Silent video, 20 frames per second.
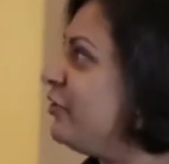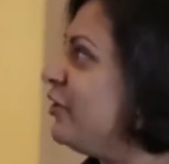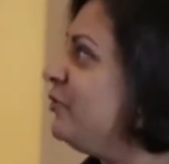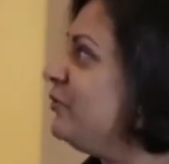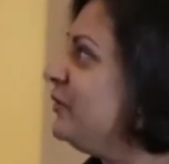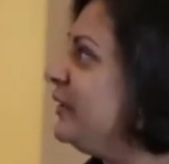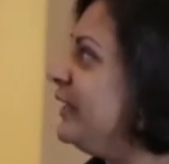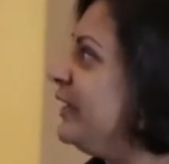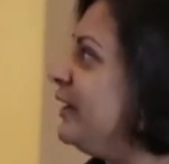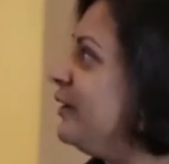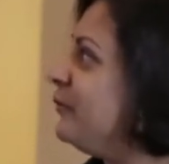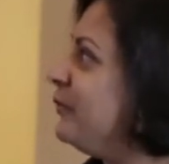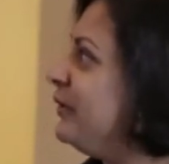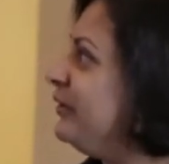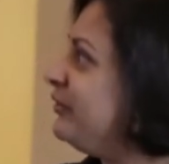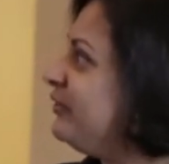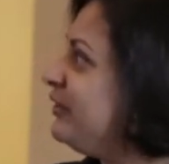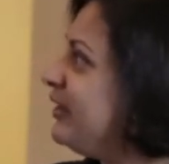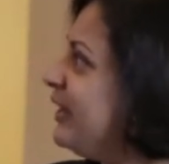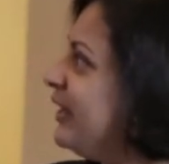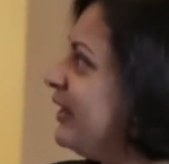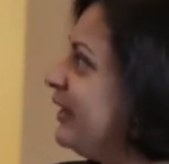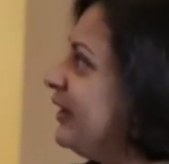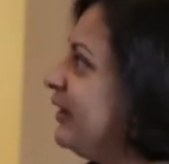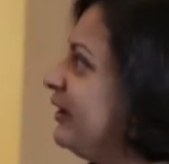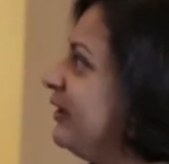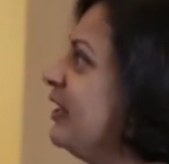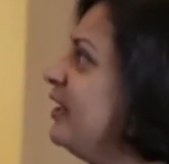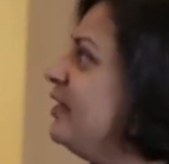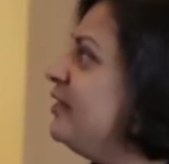only are we
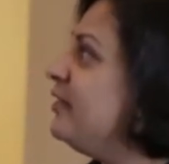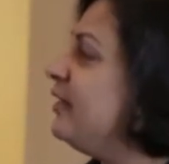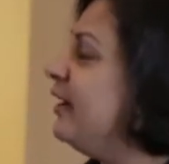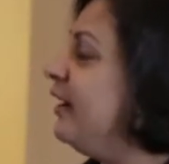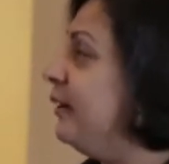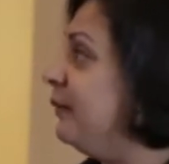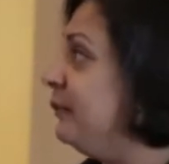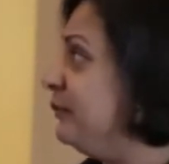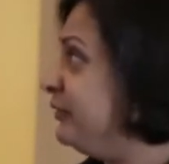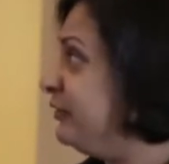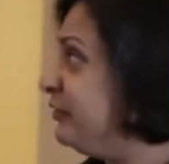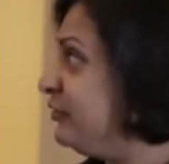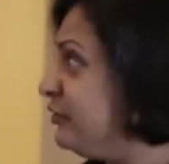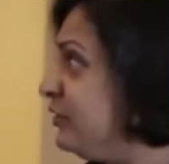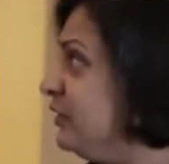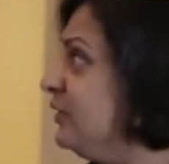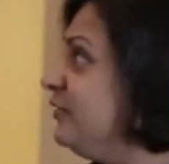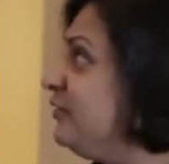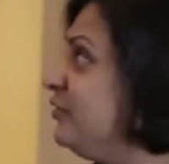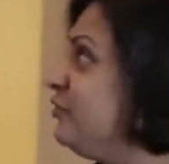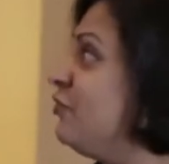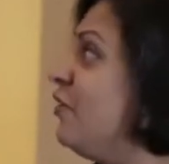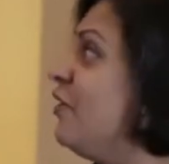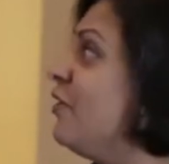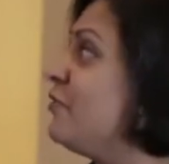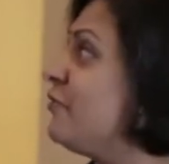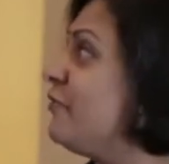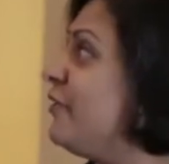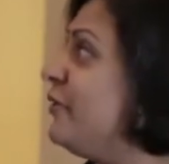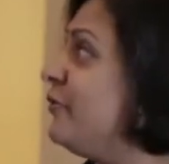seeing still
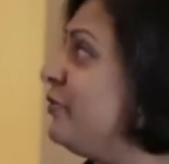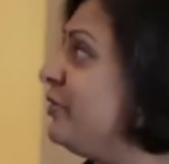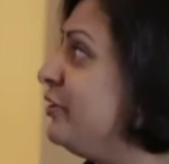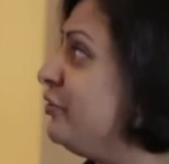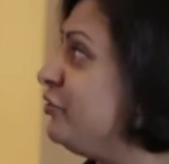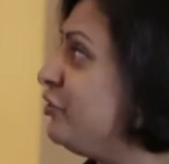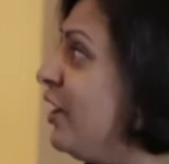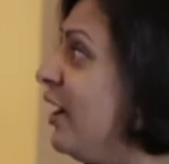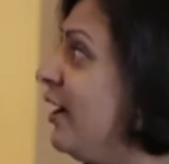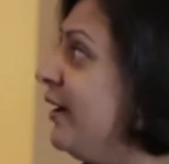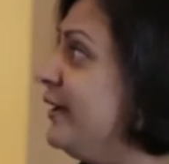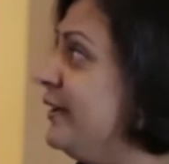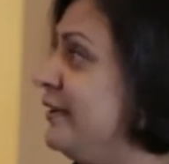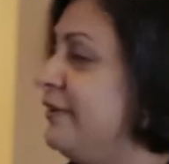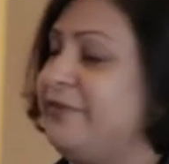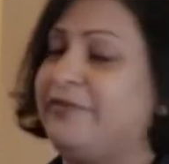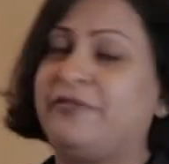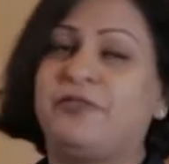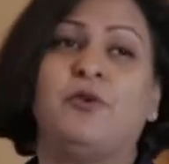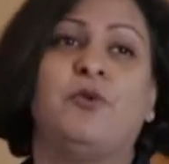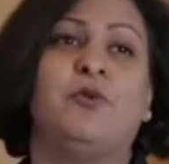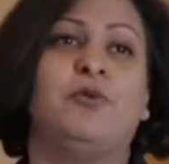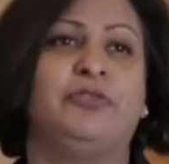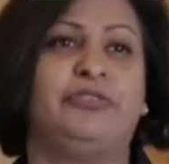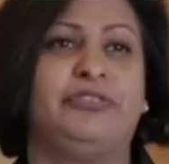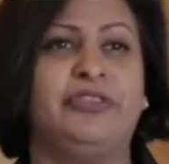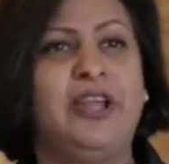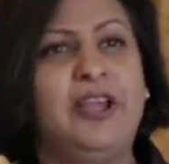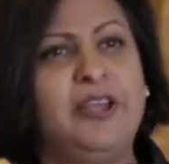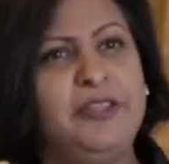strong growth in China, of
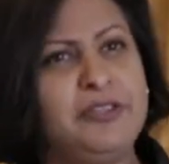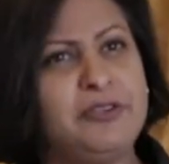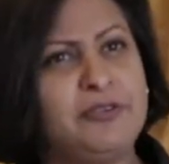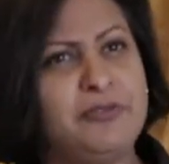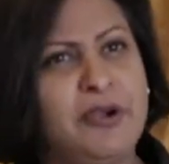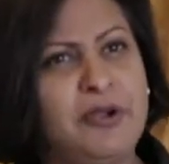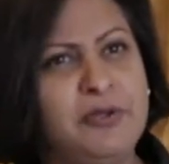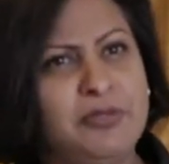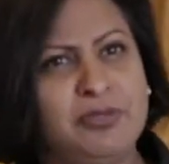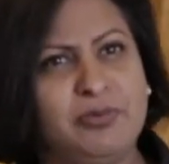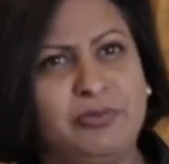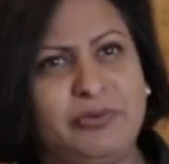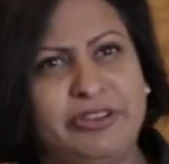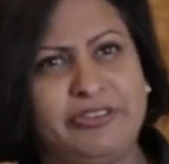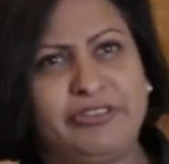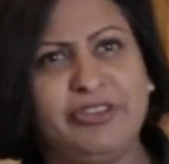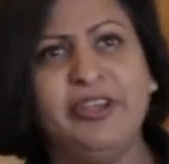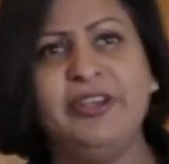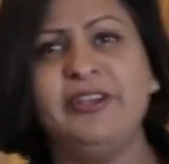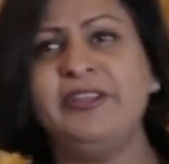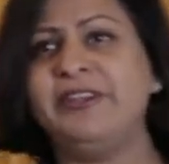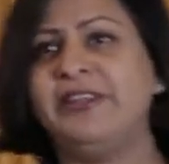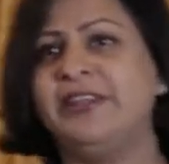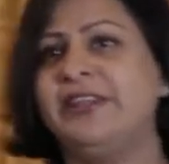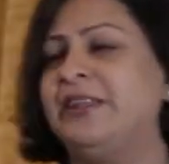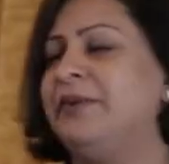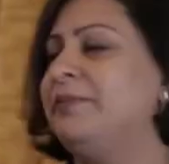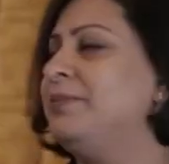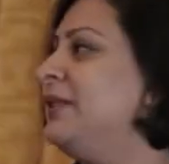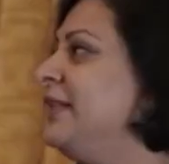course, the growth returning
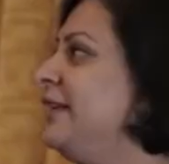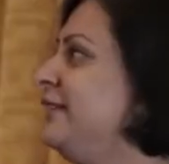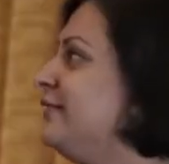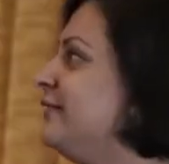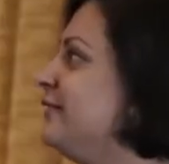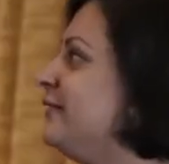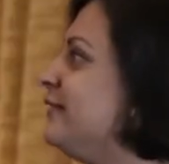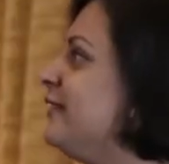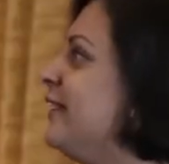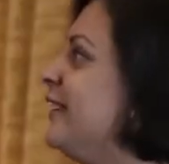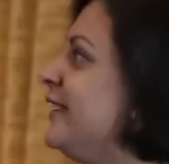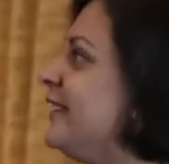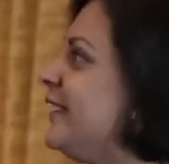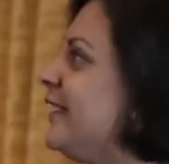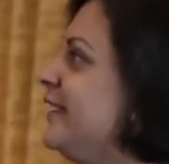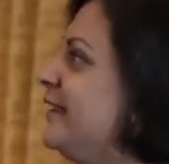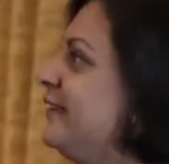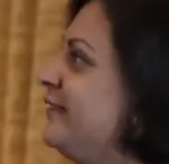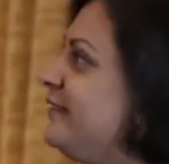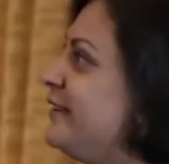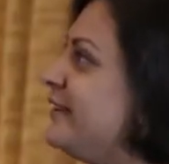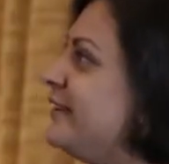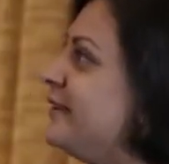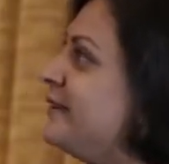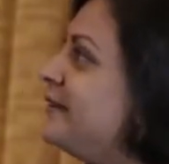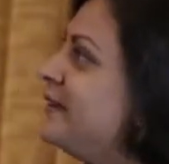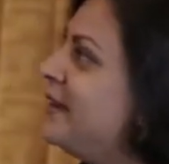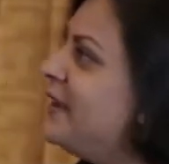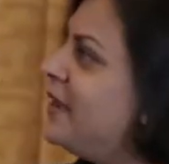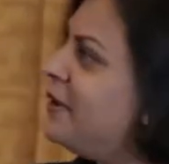in places like India,
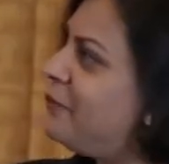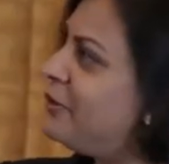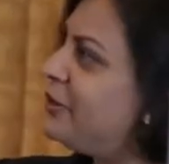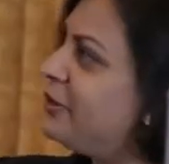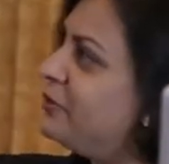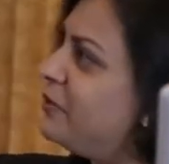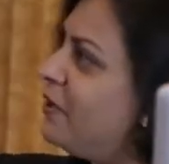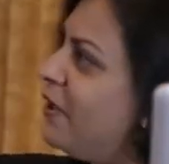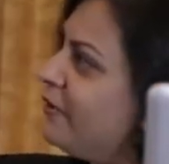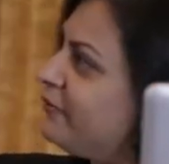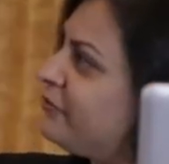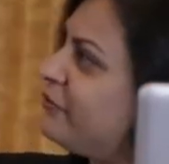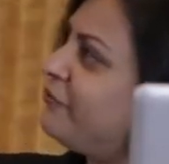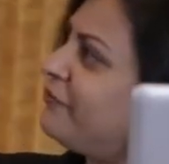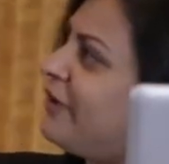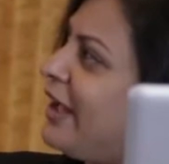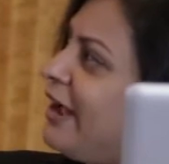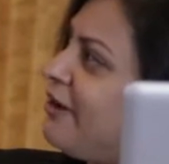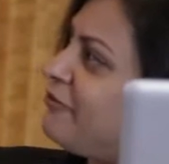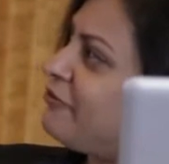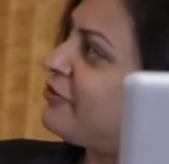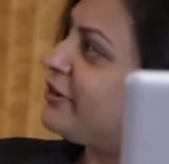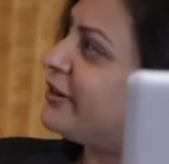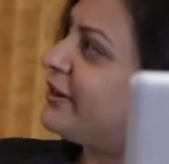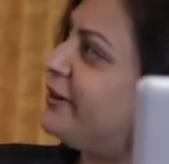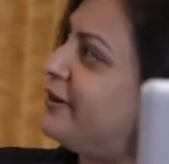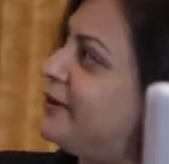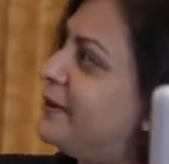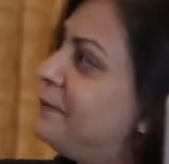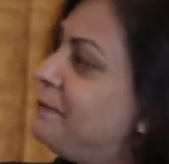but a lot of
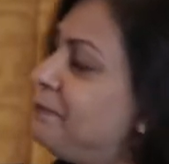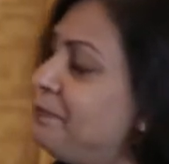Africa,